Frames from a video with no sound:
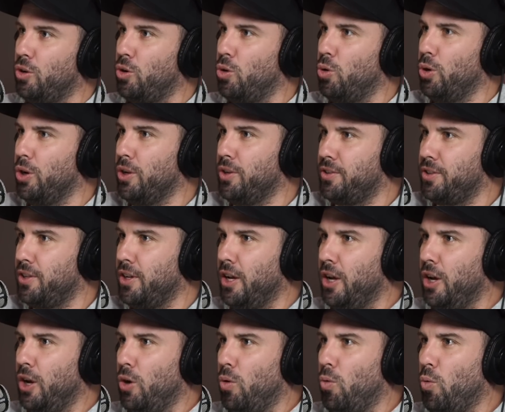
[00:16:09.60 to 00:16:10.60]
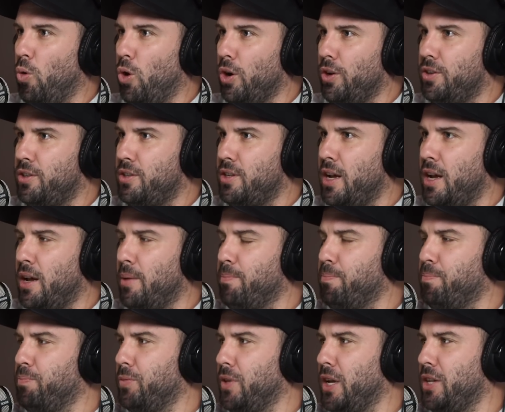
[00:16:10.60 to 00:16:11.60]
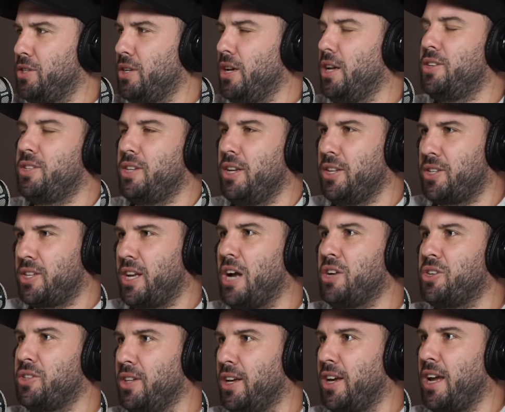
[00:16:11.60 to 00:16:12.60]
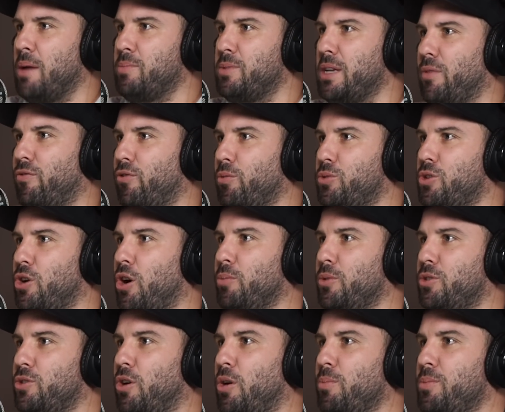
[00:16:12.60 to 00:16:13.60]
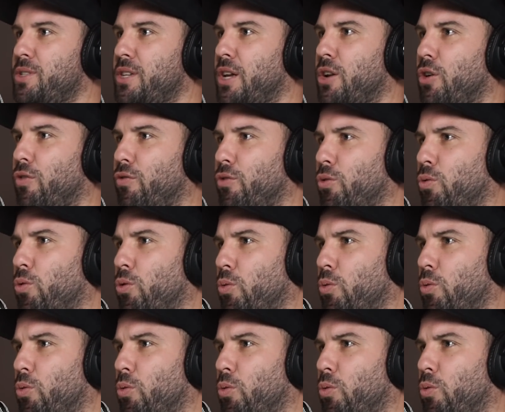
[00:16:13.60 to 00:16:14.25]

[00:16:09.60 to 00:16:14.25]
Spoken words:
couldn't. It's a discussion that comes up from time to time, the send-off rule.